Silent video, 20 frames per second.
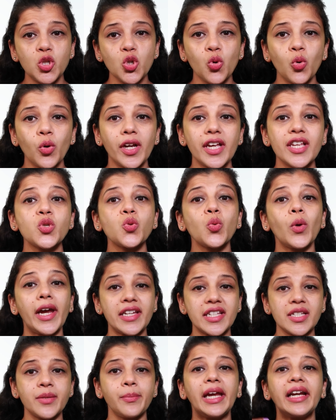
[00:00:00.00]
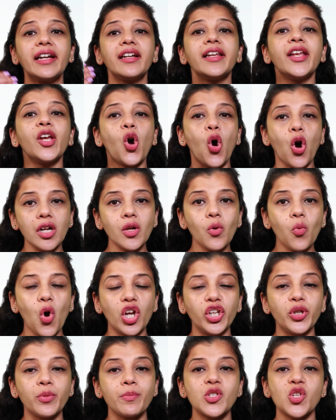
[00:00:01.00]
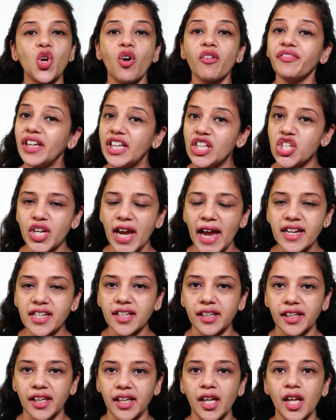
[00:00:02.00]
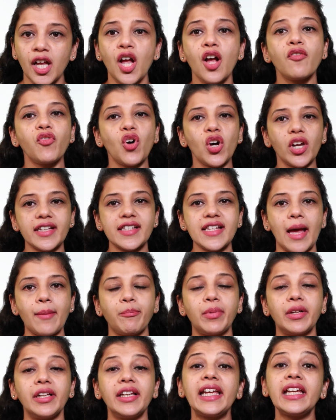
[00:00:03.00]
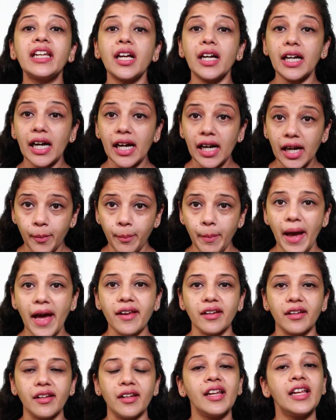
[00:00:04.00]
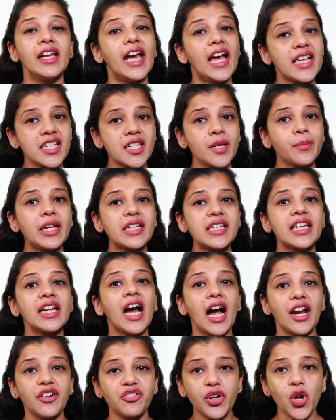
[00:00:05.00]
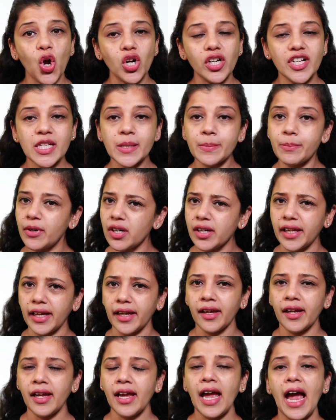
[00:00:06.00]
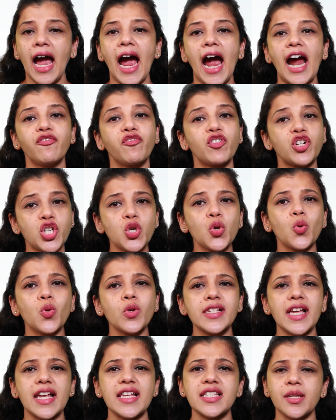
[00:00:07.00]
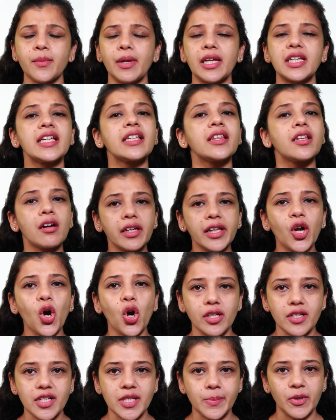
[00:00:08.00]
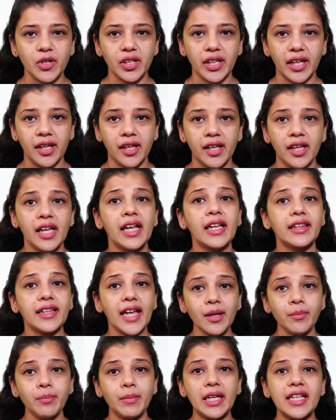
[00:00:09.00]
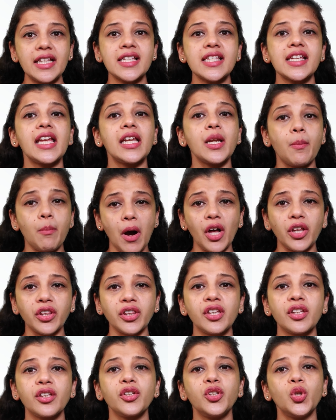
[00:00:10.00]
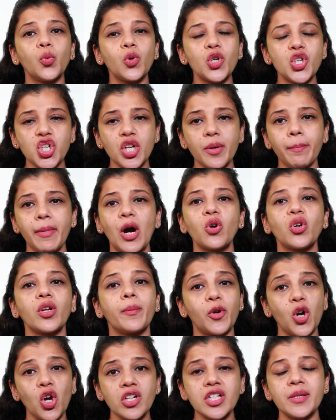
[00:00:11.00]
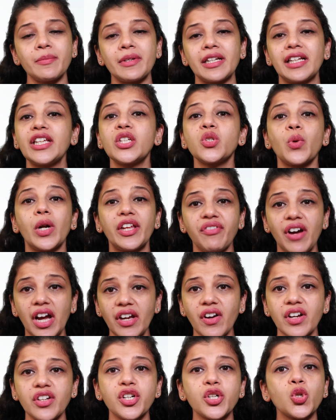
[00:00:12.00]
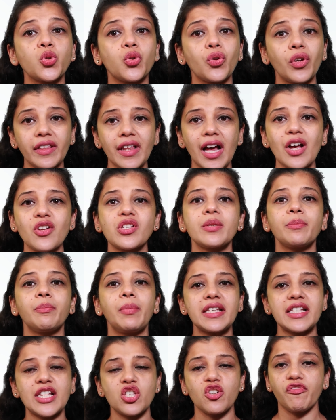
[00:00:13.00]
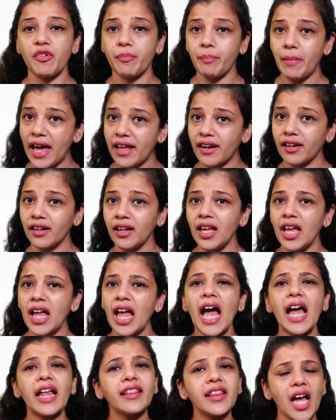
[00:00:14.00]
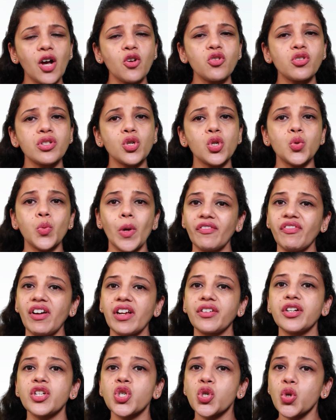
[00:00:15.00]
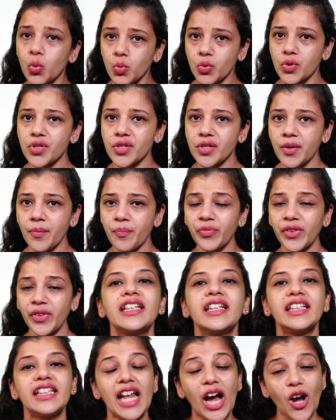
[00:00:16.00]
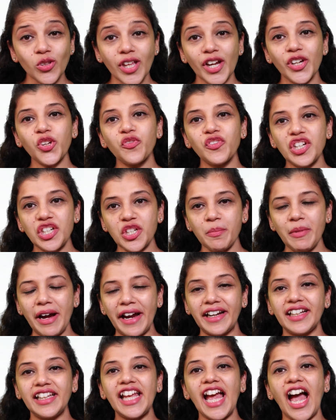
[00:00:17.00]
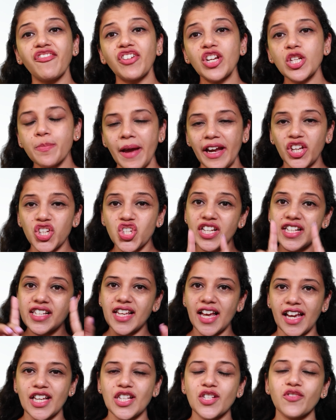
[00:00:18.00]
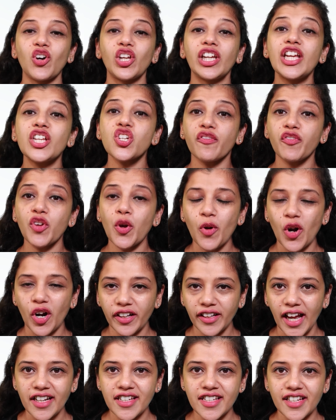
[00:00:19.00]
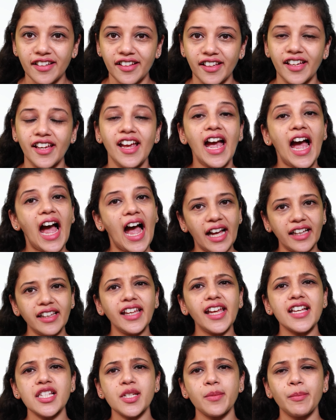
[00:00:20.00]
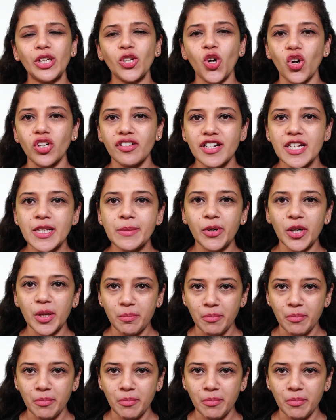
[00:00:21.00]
2 is to estimate the order volumes of each category. For example, in apparel, estimating 100 orders per day, and for shoes, estimating 30 orders per day. That means in a month, you would ship out approximately 2500 to 3000 pieces of apparel and 1000 to 1200 shoes. Now that you've determined the average packaging size for each of your product category and the estimate orders per